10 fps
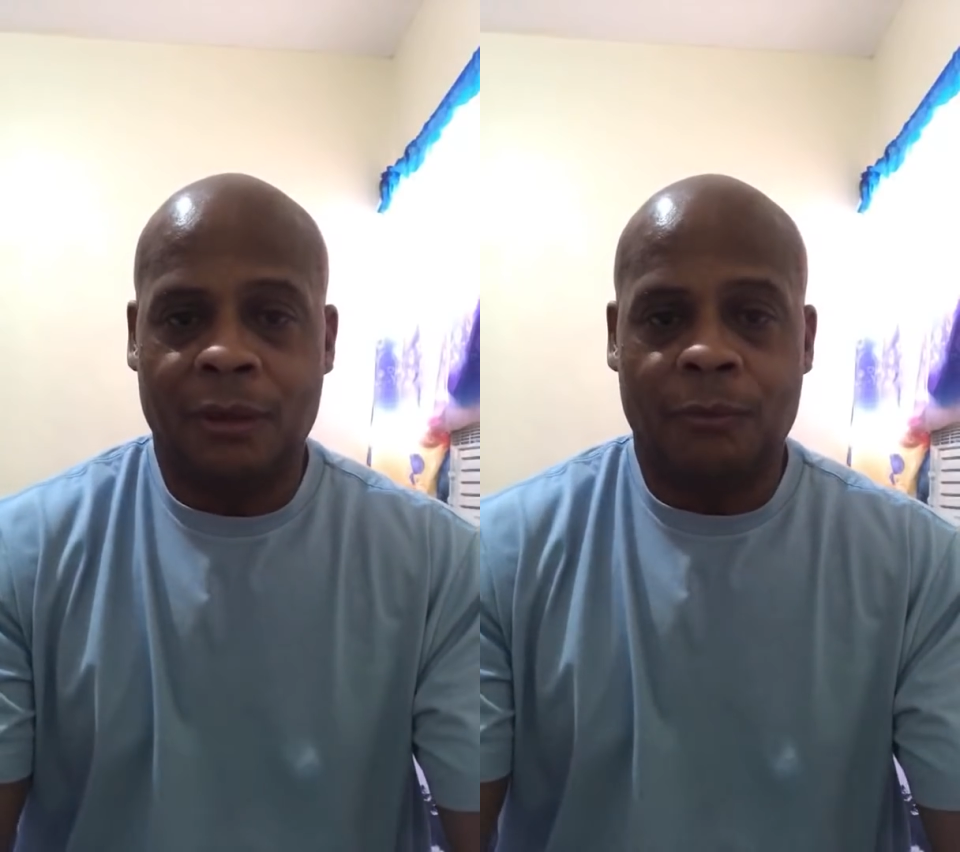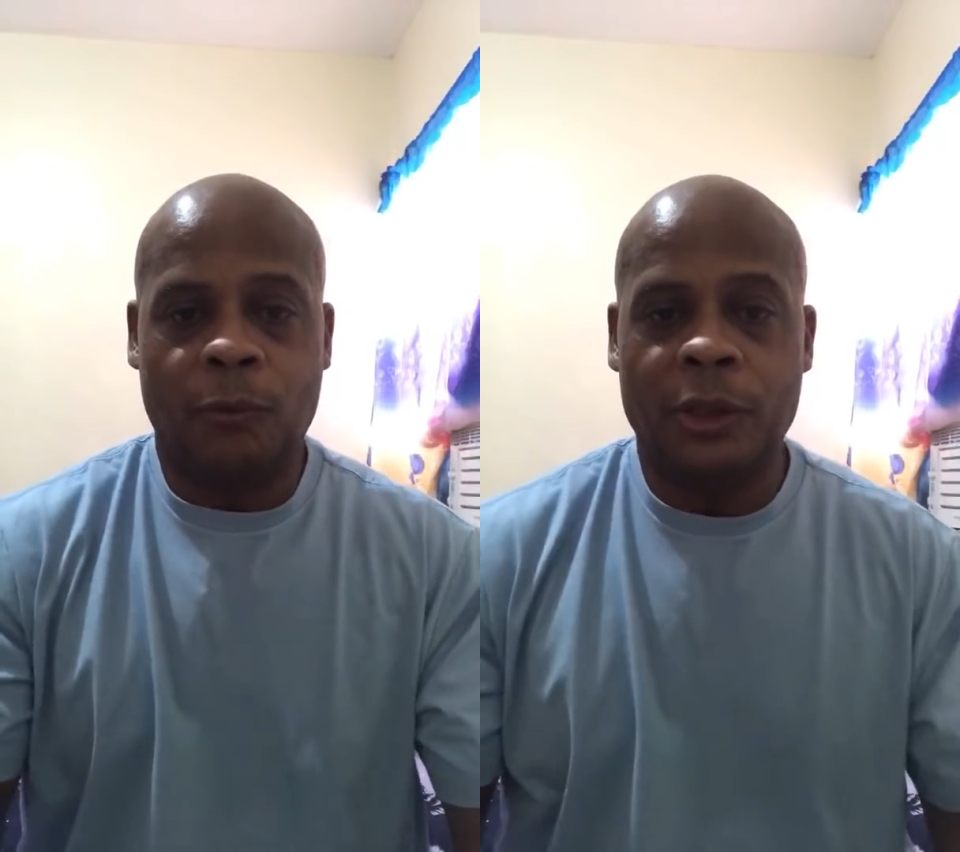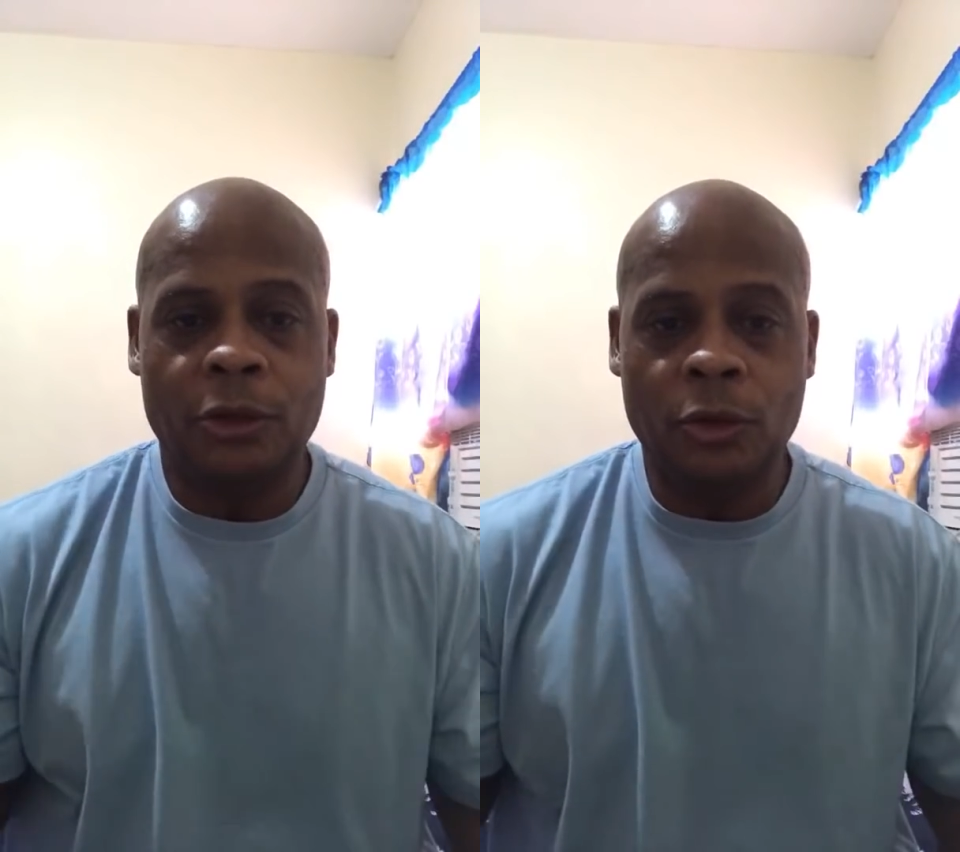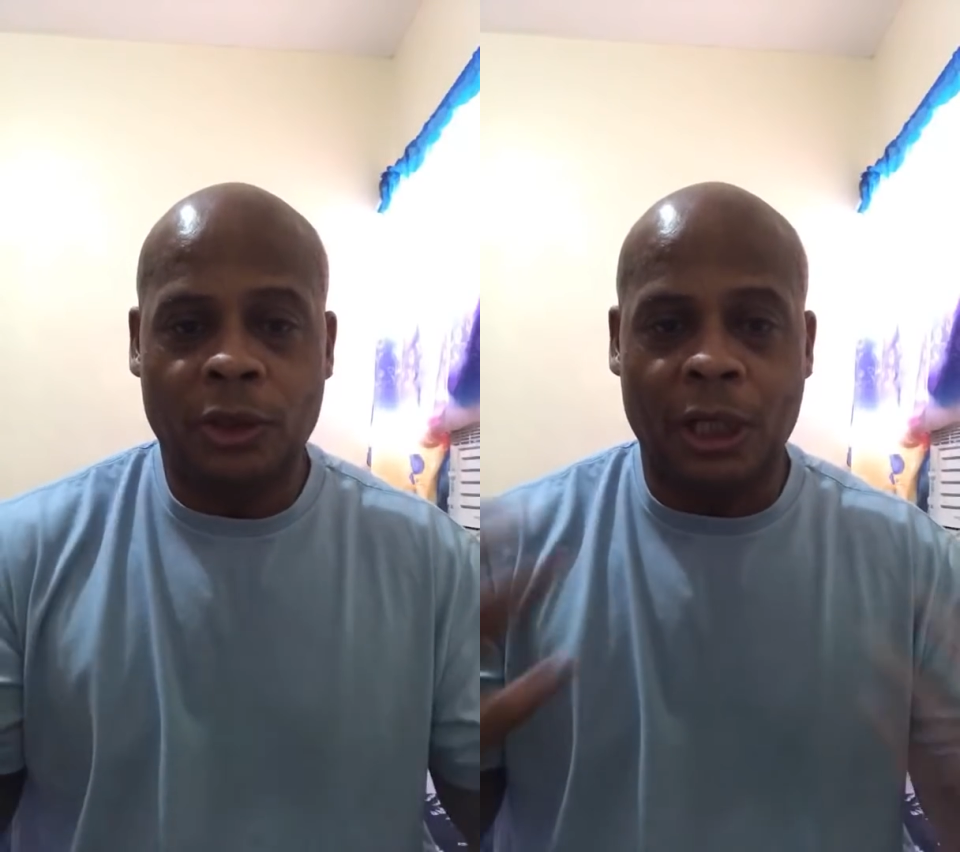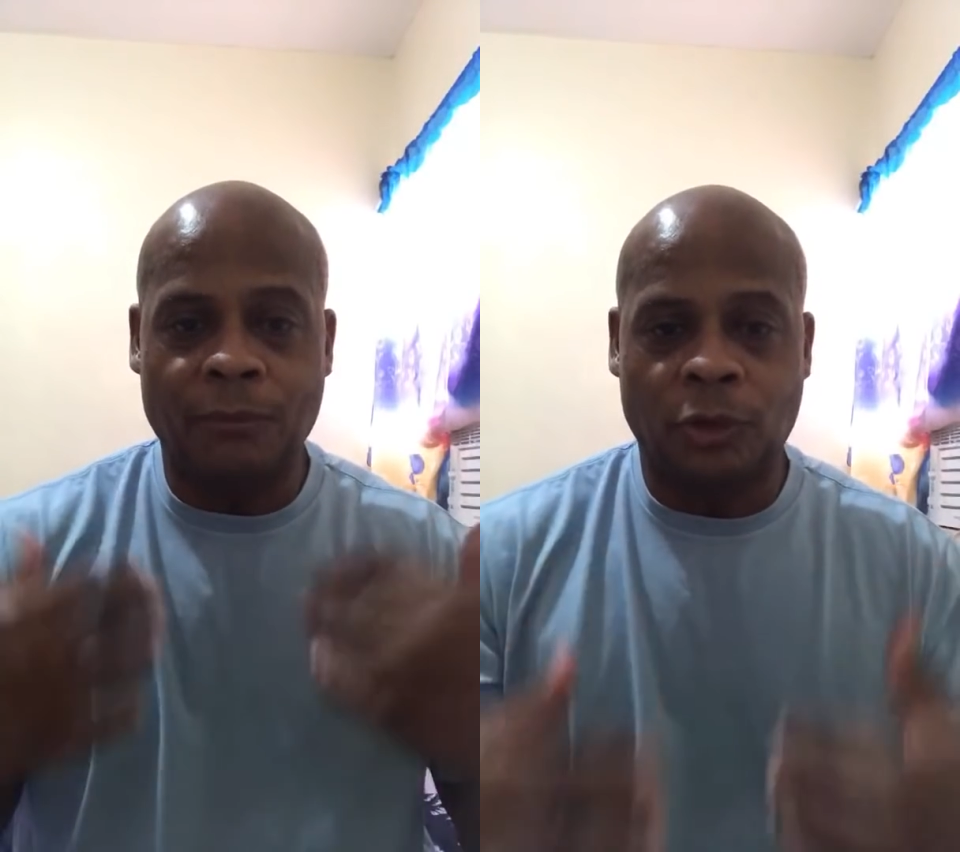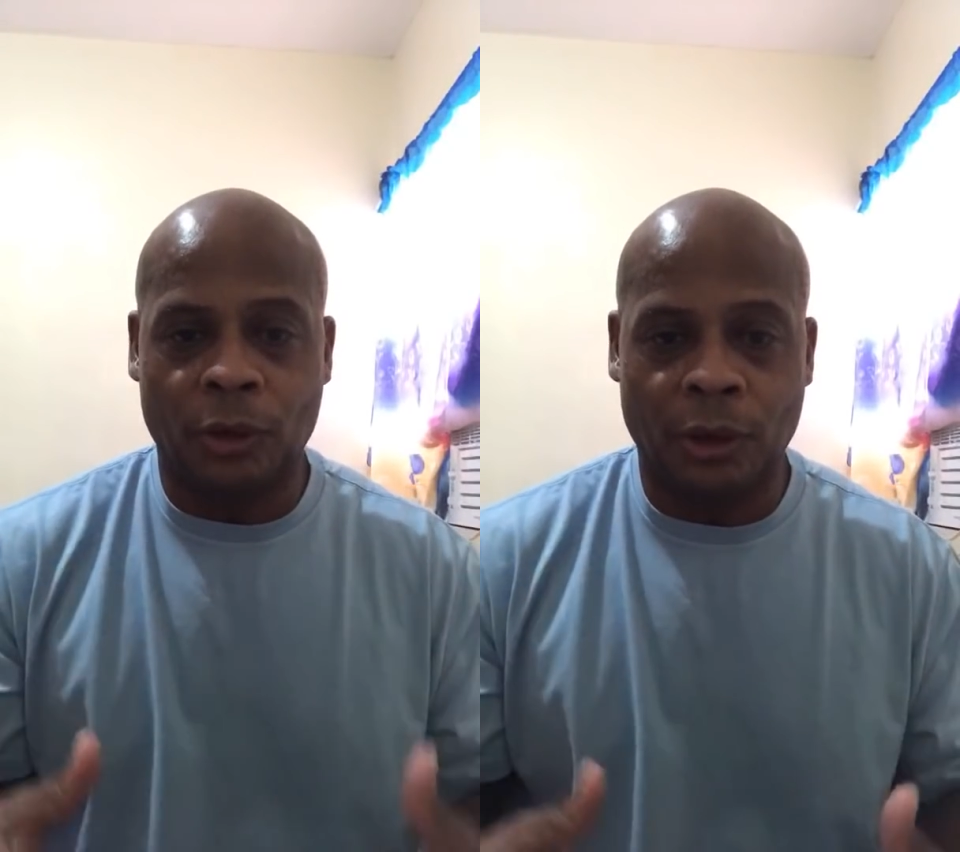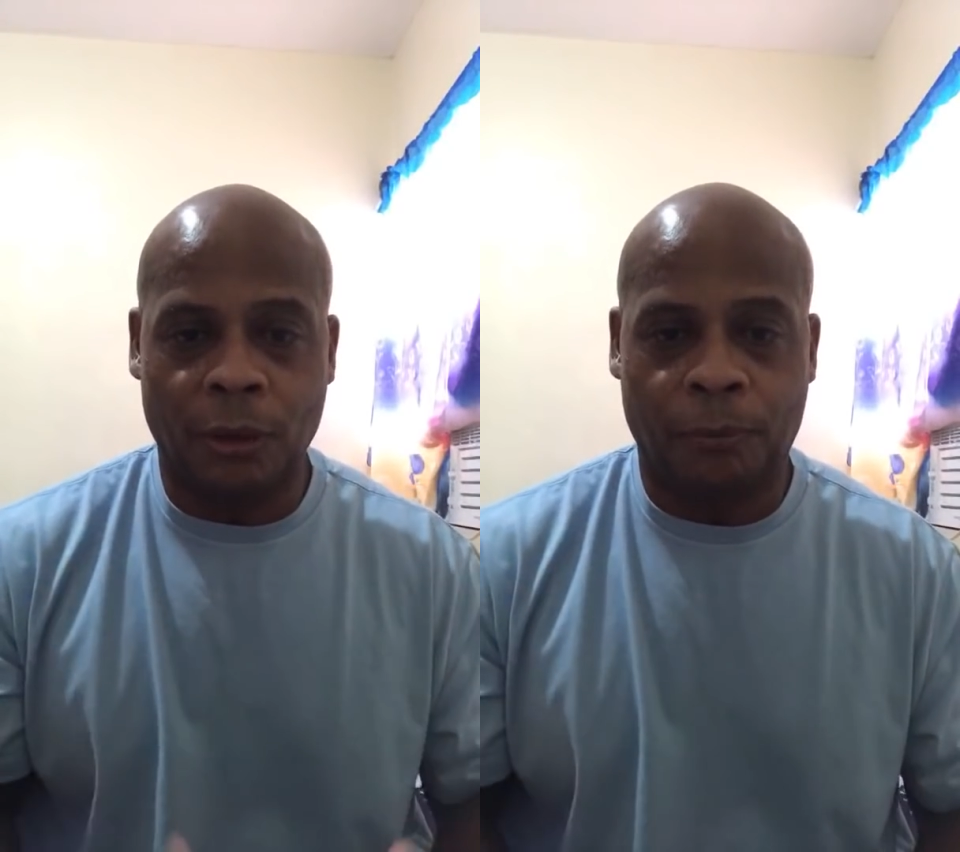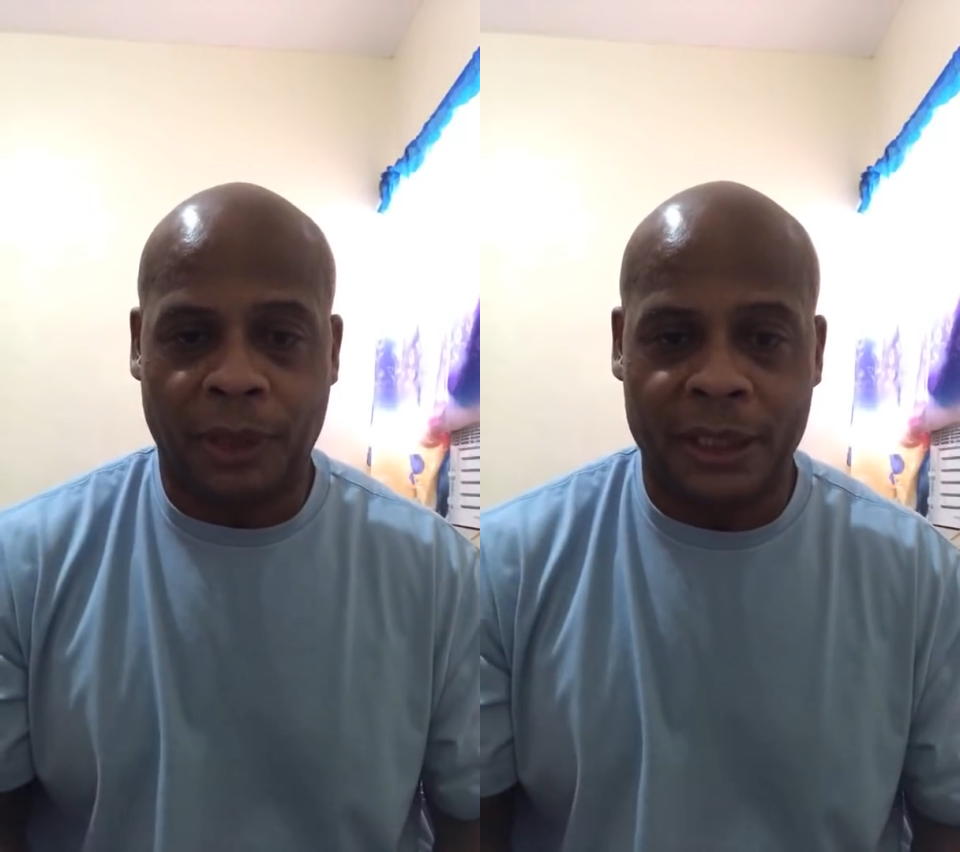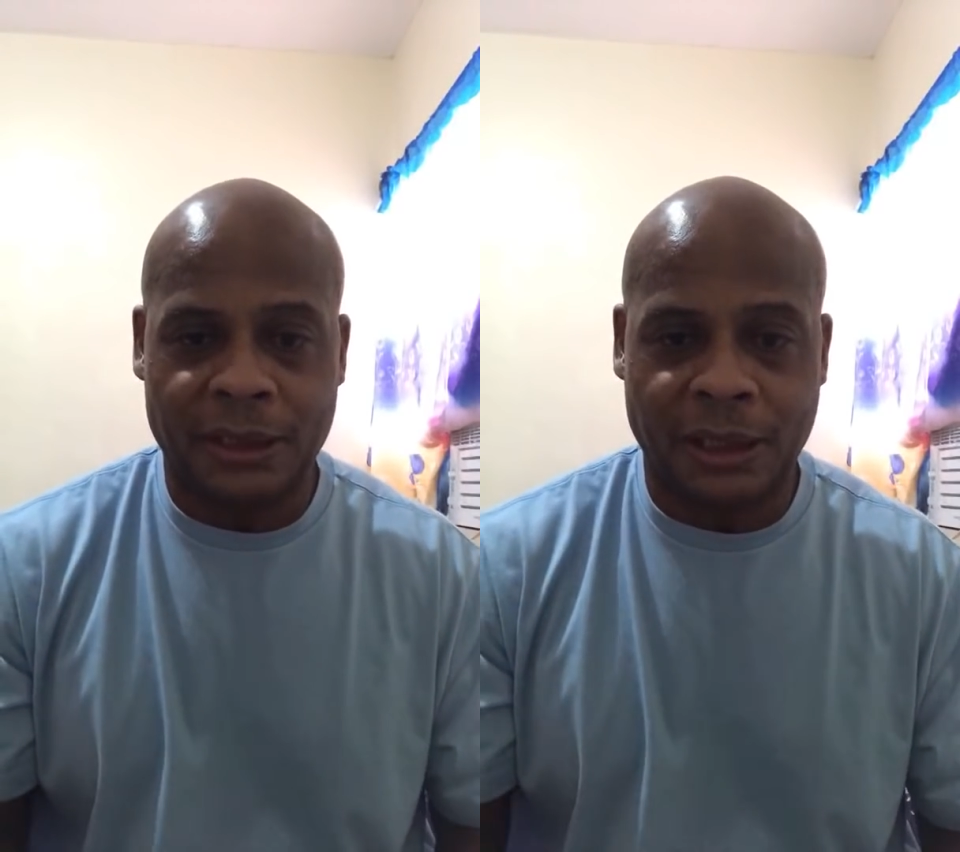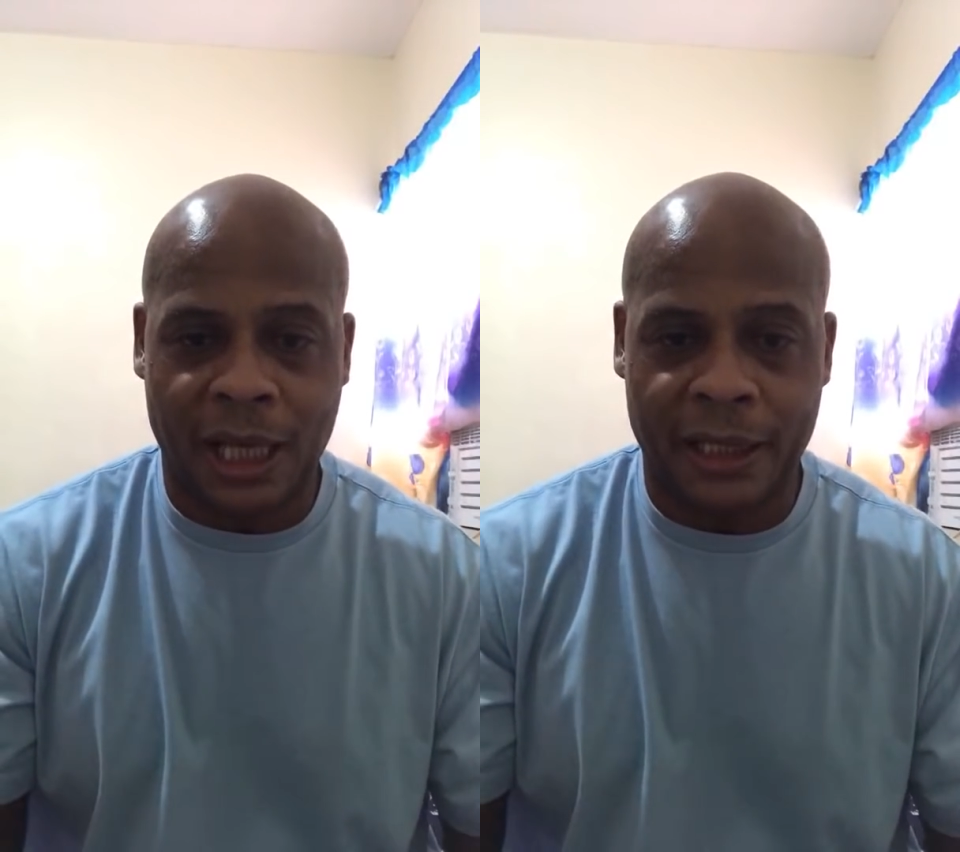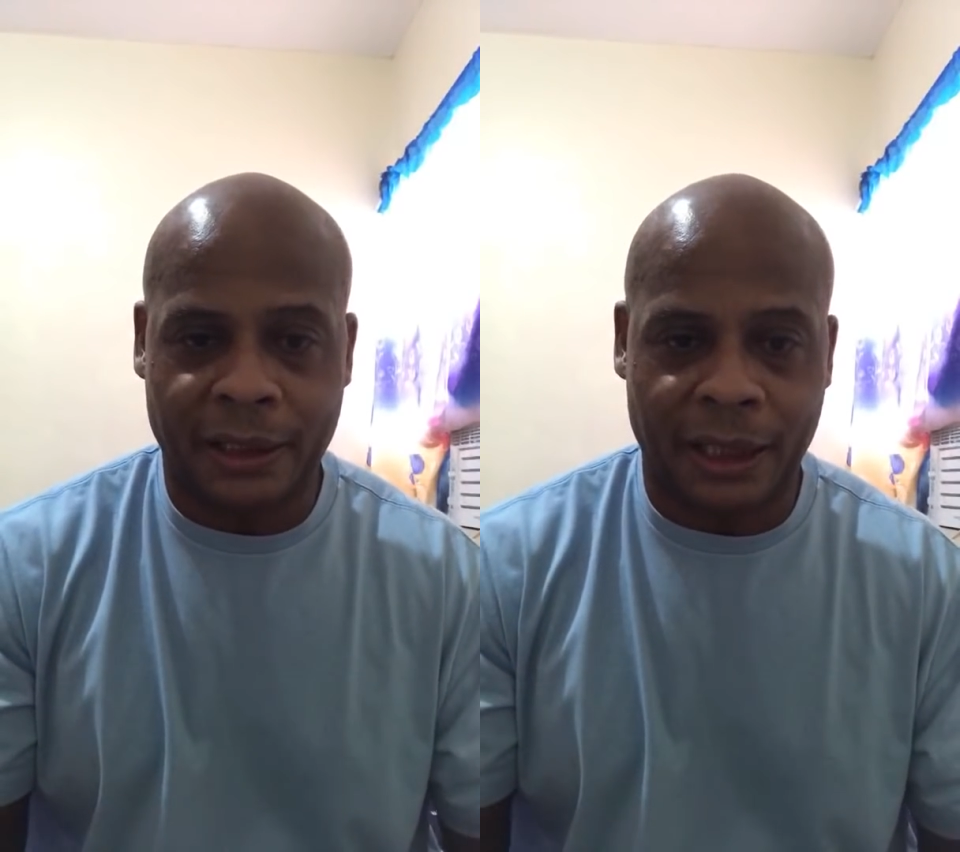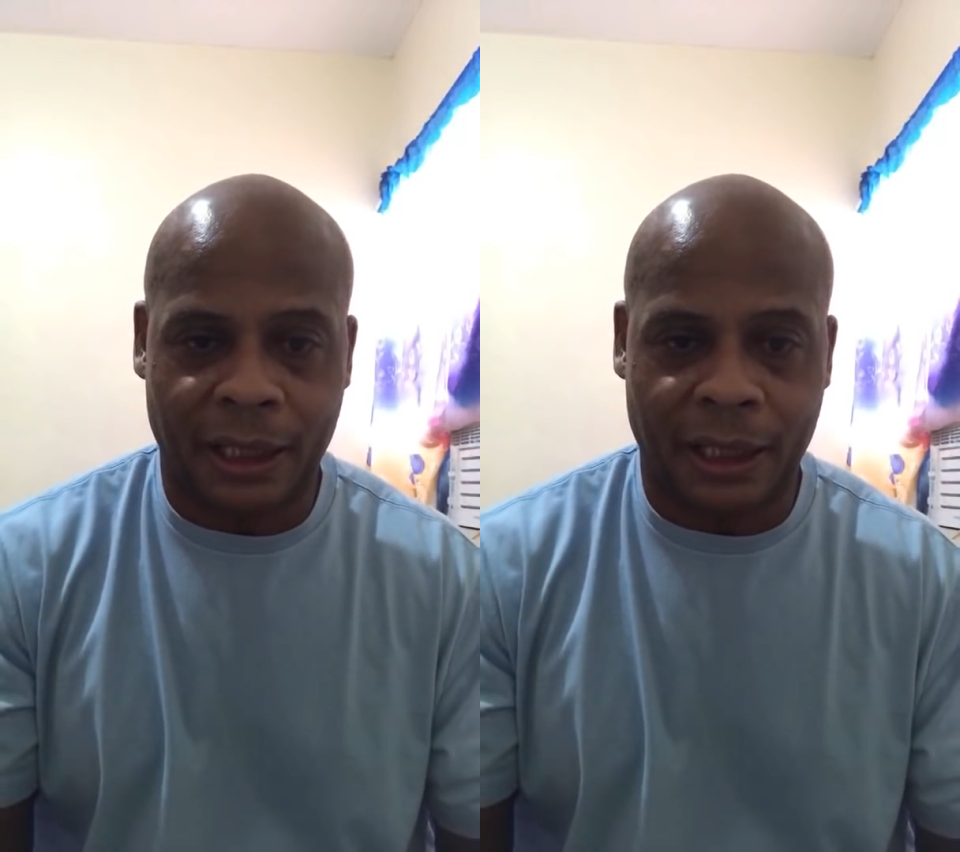But when you come to a little place like